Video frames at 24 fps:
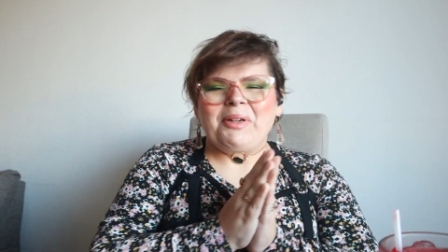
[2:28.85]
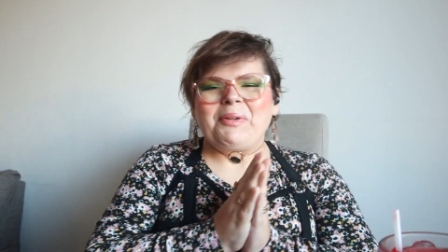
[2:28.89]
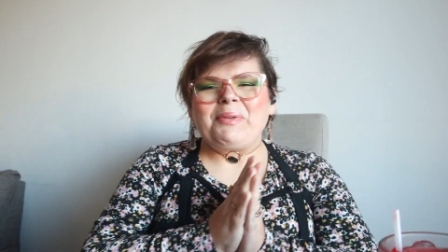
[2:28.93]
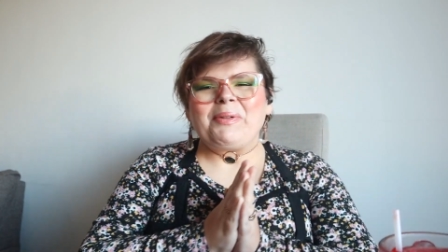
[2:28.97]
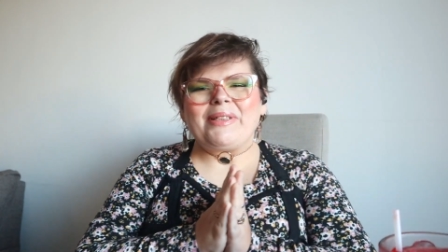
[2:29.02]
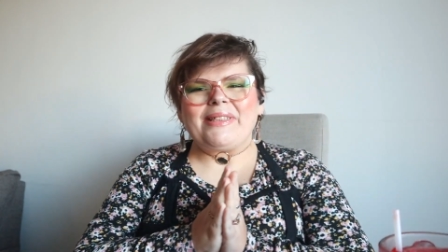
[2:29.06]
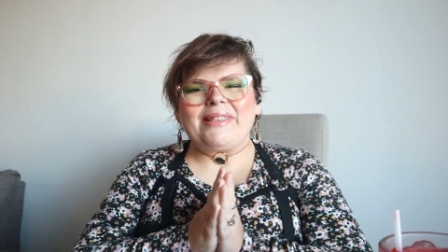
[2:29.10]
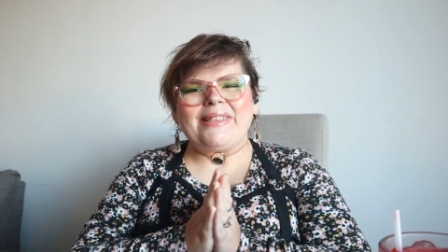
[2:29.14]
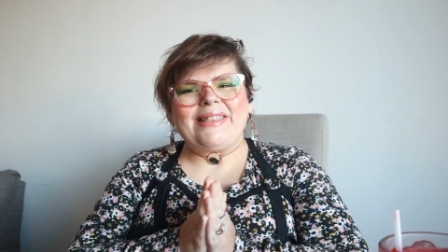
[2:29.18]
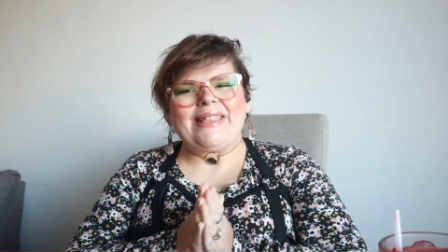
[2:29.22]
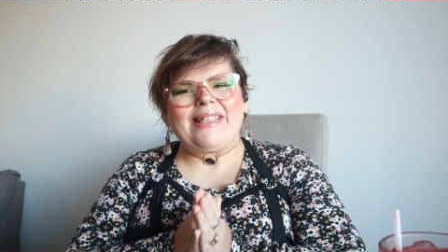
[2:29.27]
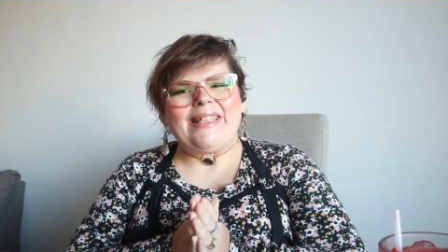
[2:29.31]

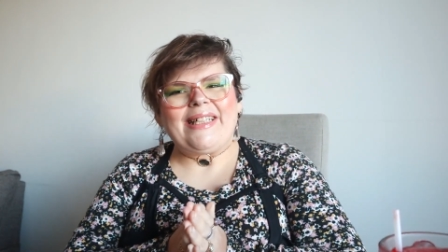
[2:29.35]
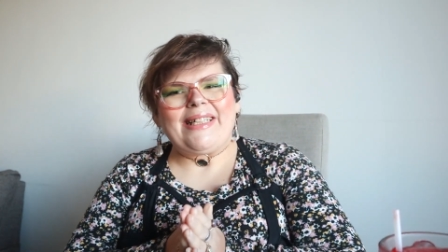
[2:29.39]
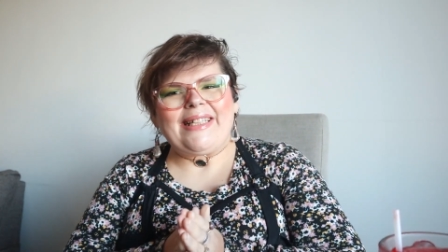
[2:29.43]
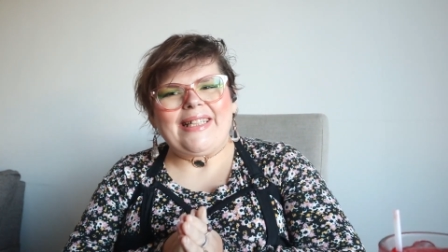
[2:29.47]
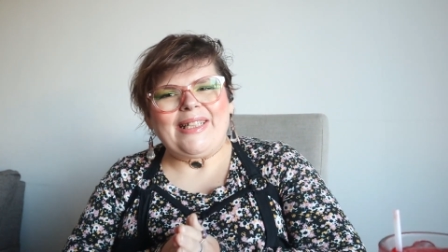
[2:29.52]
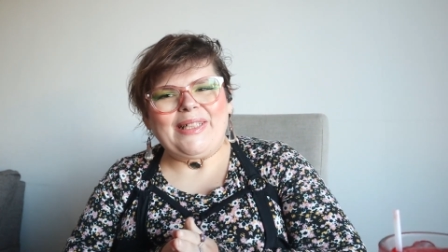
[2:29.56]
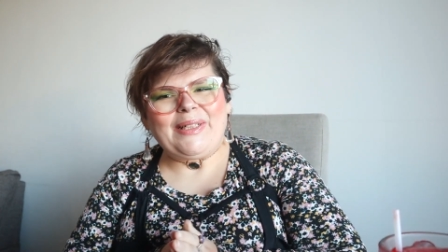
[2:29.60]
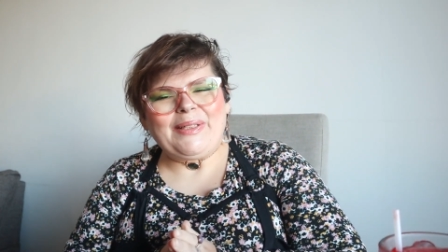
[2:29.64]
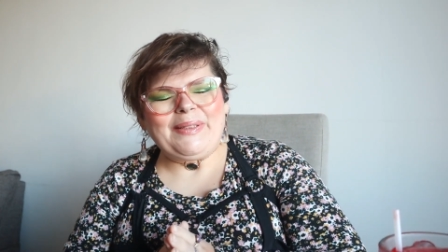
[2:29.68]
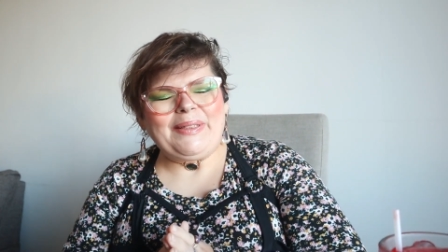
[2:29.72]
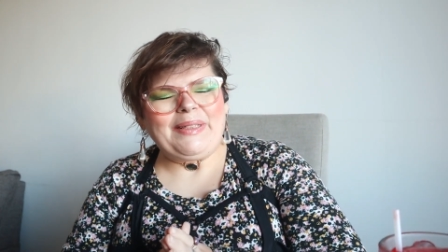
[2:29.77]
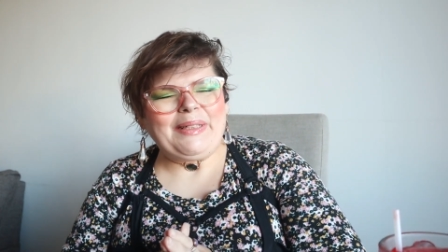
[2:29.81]
We're just gonna
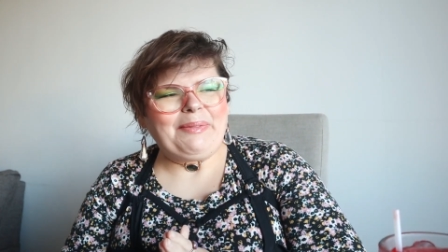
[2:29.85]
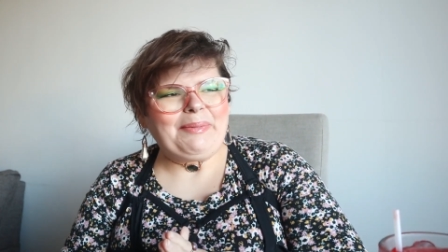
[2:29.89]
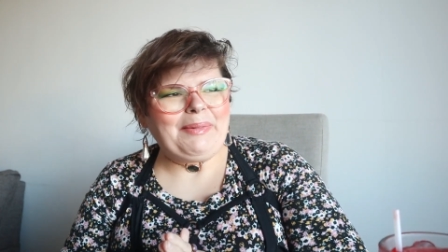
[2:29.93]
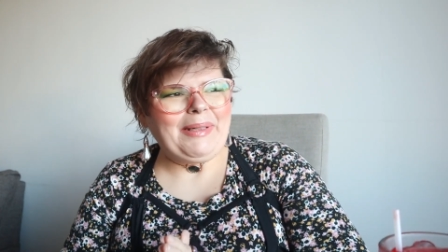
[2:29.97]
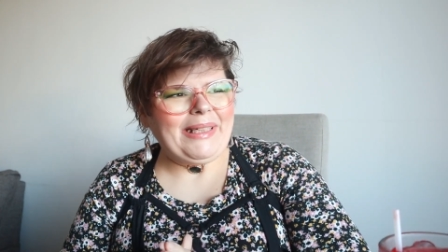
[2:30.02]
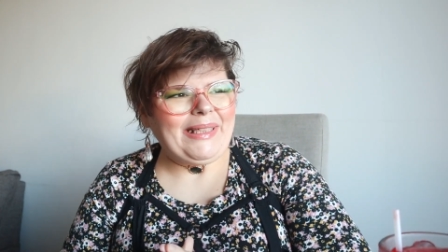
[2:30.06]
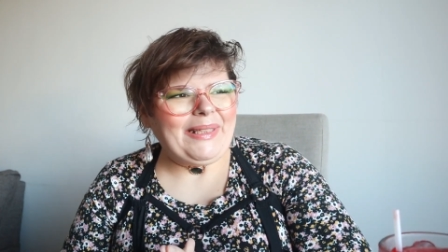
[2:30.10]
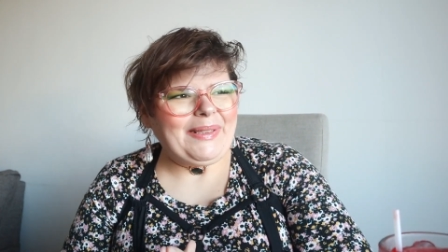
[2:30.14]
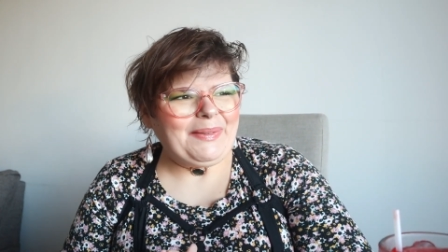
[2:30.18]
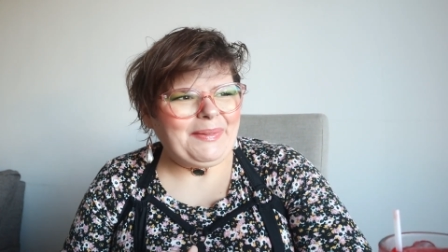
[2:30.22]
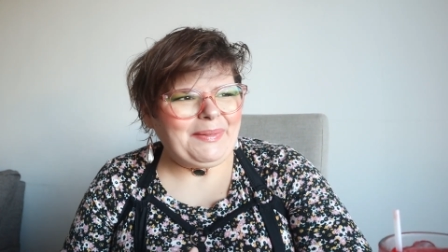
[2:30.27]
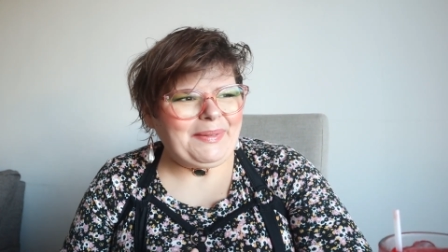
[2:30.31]
giggle our
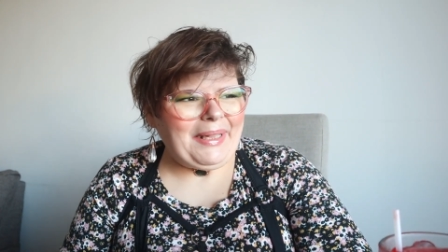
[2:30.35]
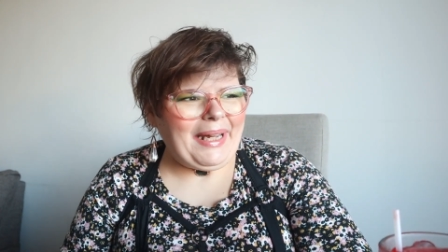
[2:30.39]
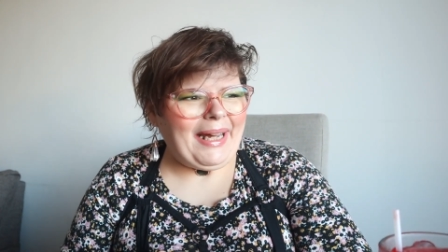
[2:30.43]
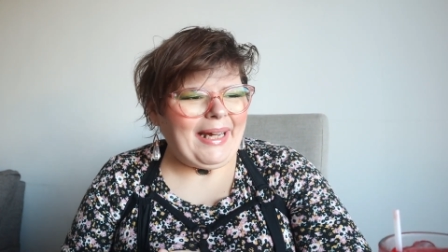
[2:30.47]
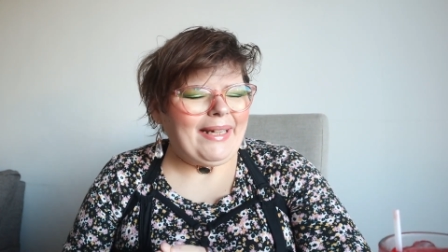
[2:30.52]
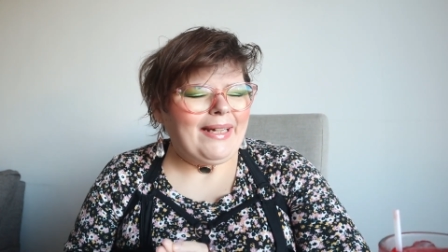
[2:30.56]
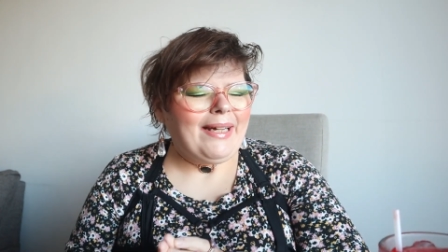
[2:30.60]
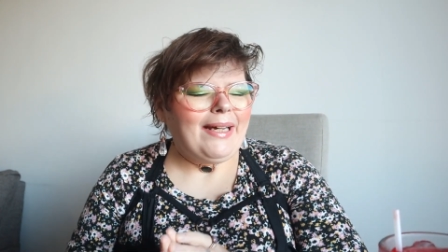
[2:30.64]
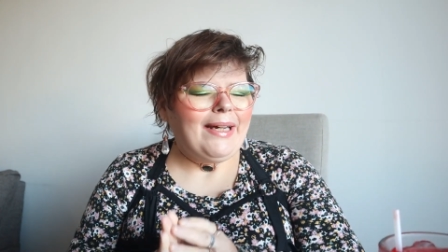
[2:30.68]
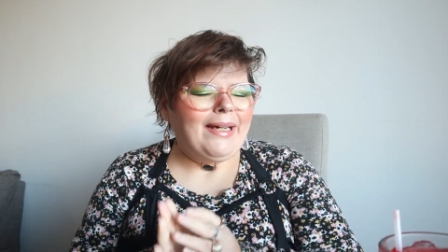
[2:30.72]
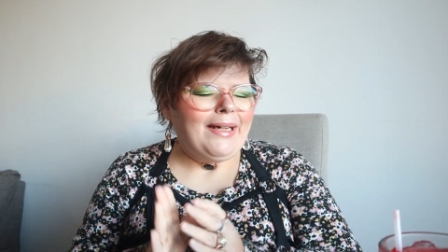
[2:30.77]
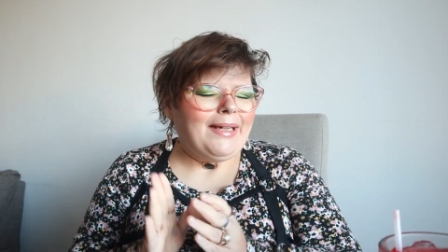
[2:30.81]
way through
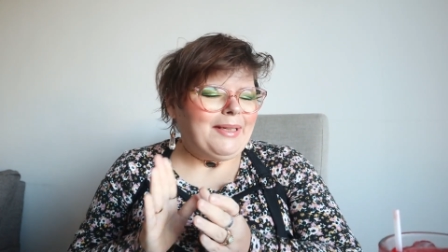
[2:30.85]
that.